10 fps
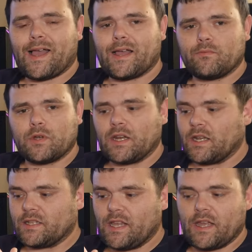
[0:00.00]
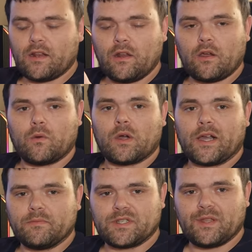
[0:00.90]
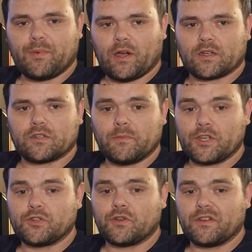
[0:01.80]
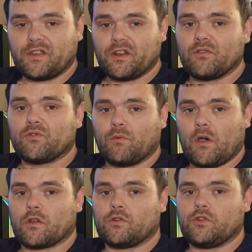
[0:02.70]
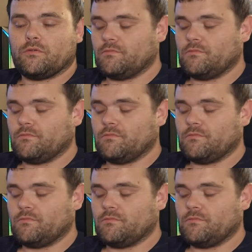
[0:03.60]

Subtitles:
and we're gonna take a look what comes in the box, and make sure you continue to watch.